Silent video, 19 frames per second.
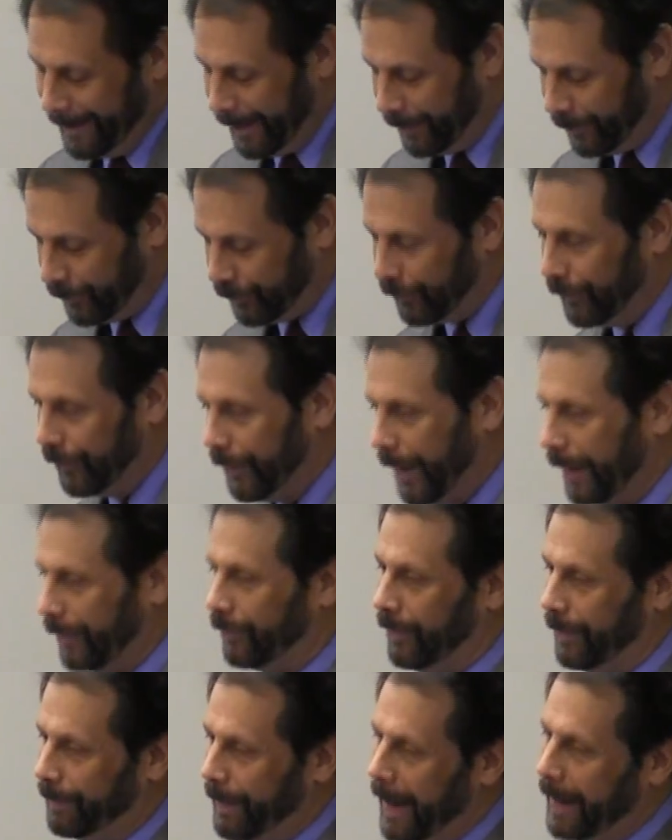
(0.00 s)
that Schulz
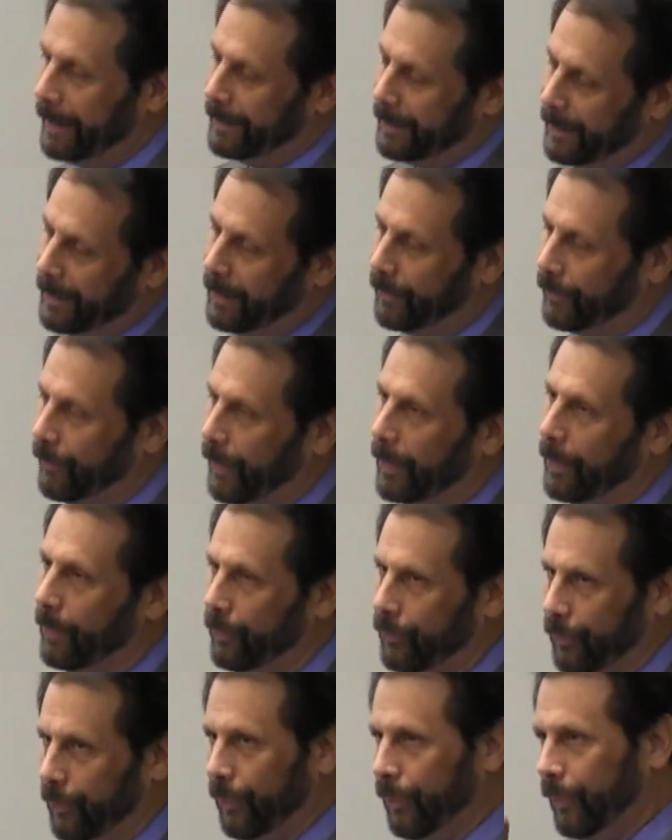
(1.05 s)
actually painted his
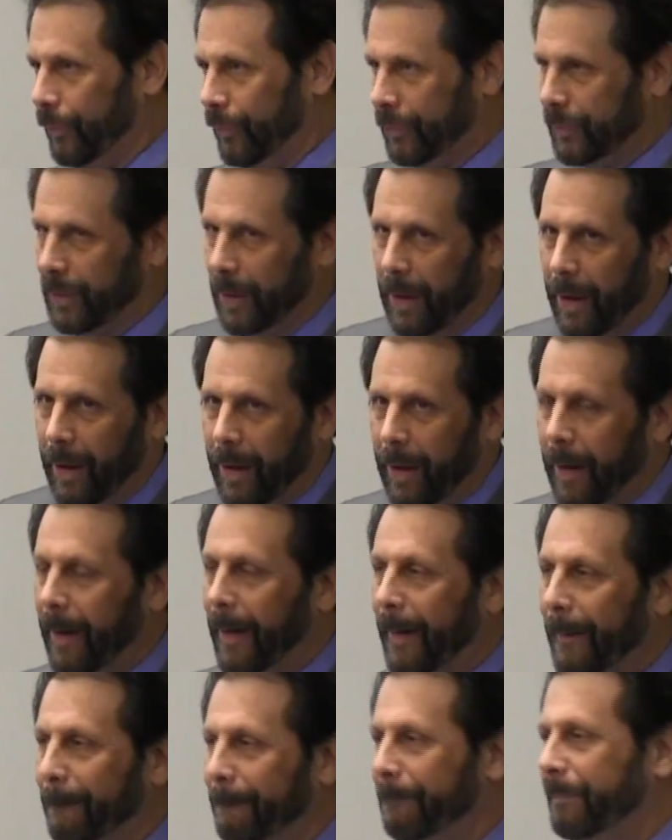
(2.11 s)
fellow Jews
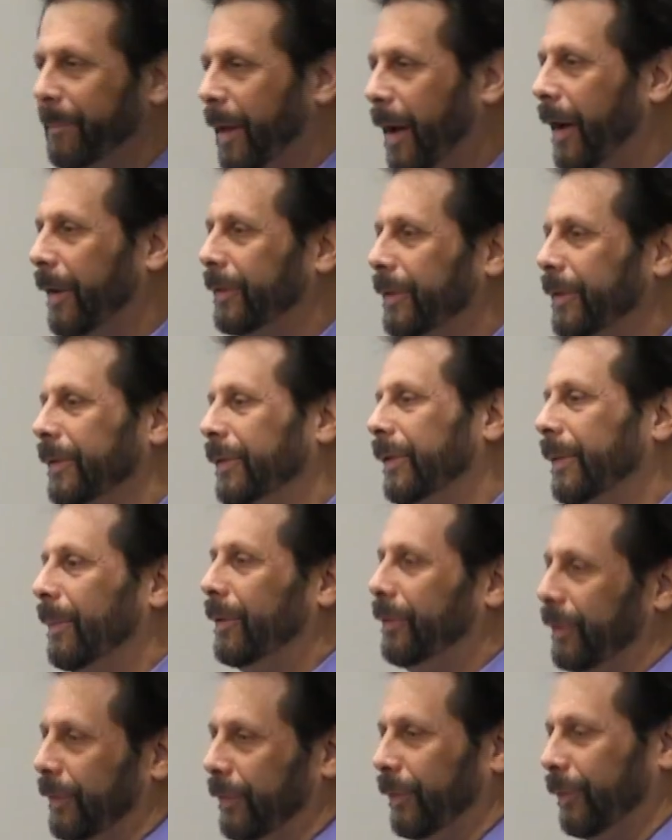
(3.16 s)
onto these
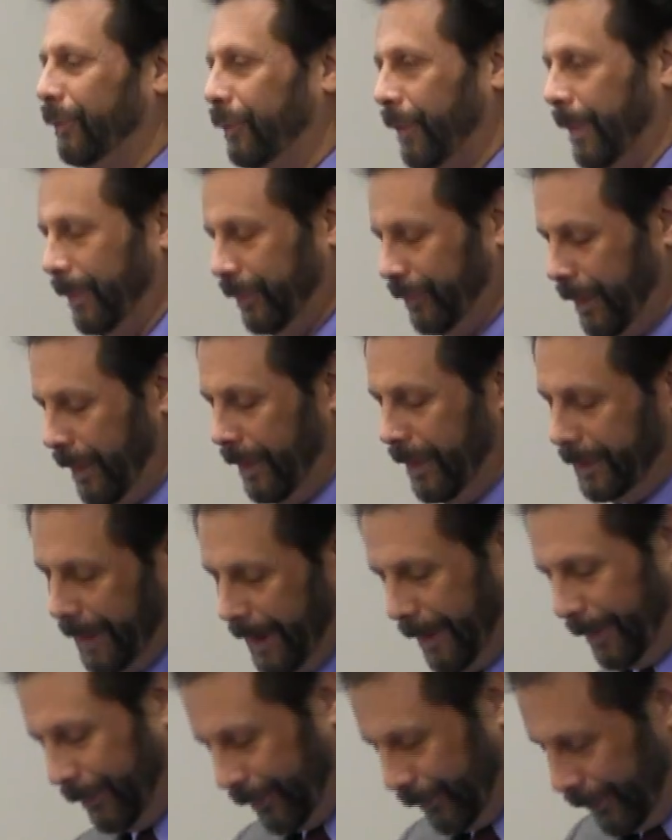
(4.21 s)
images of Grimm's fairy
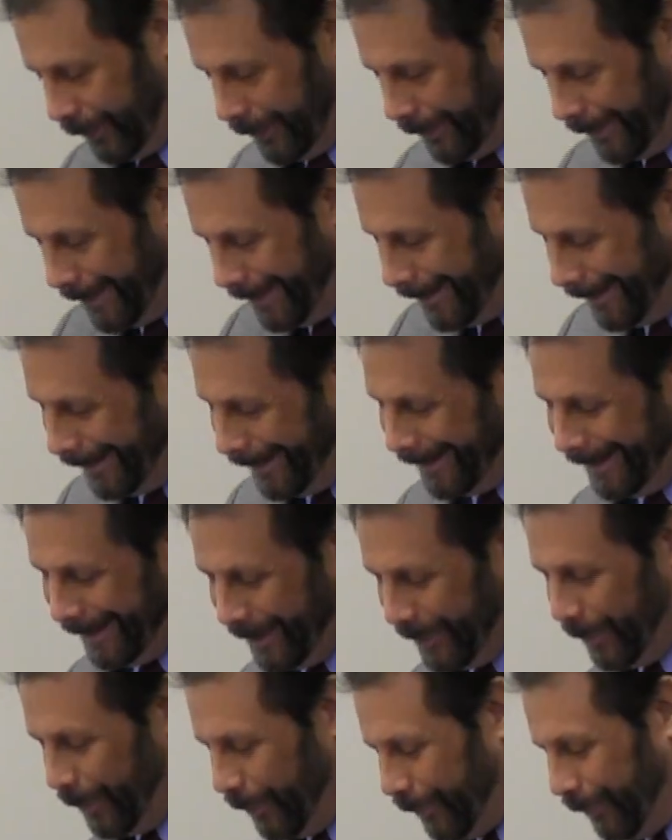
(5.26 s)
tales in
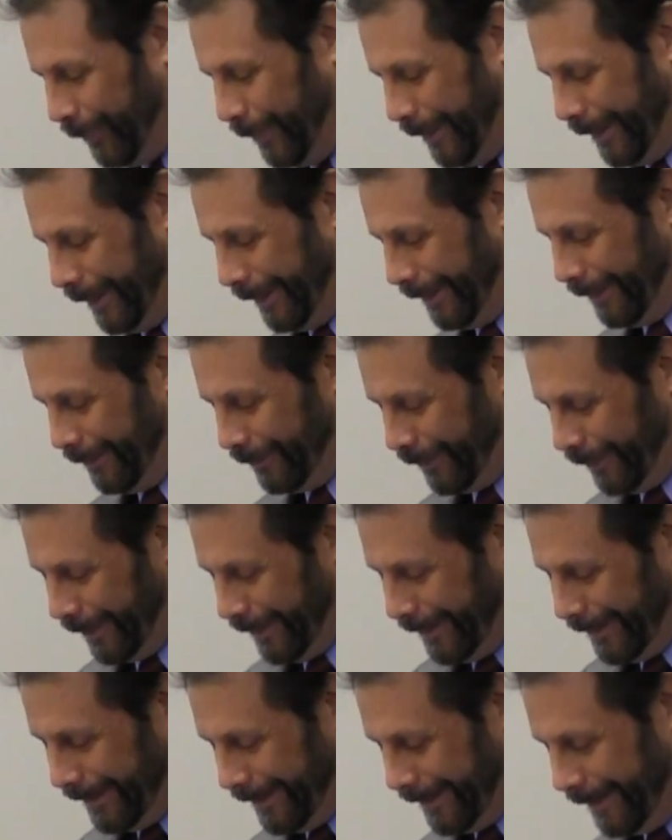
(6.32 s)
the nursery of
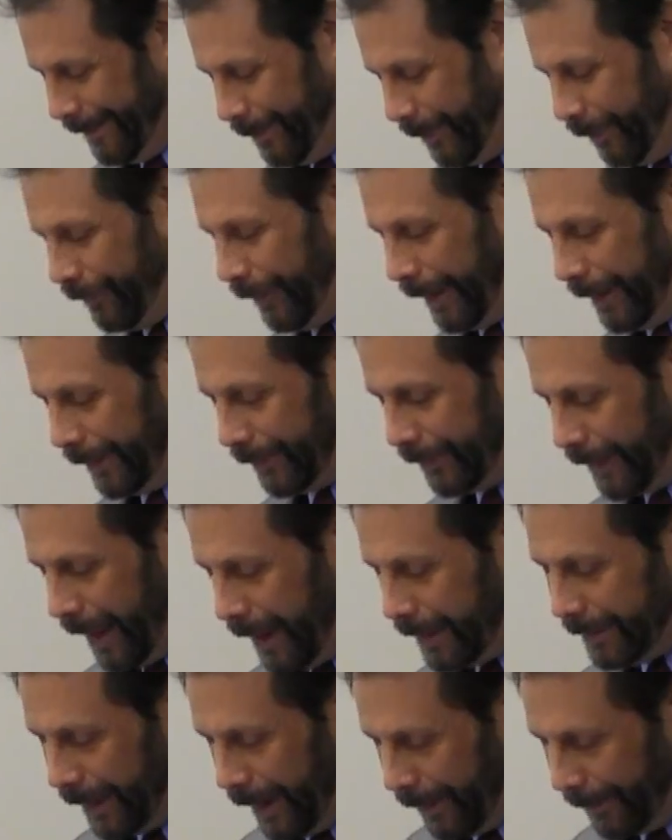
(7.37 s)
Felix
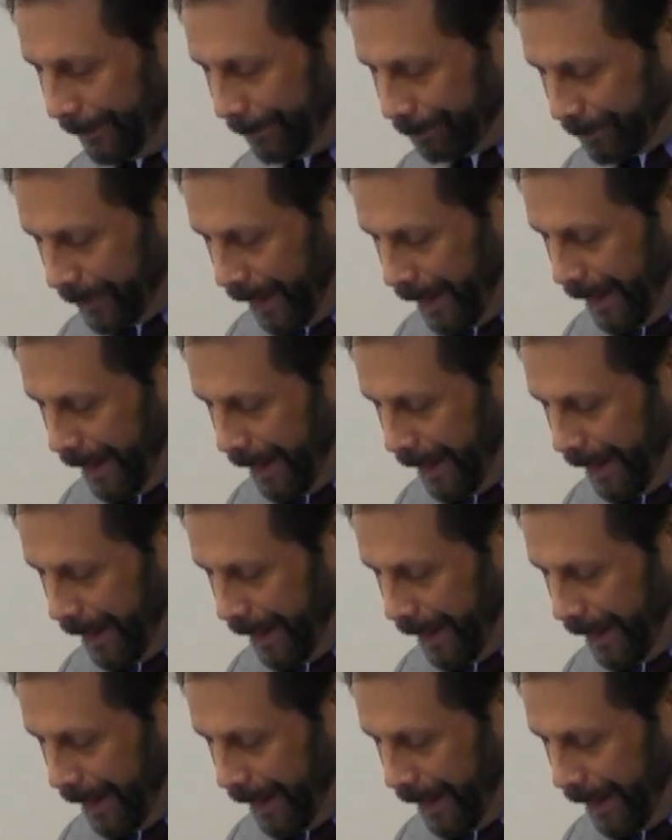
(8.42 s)
Landau.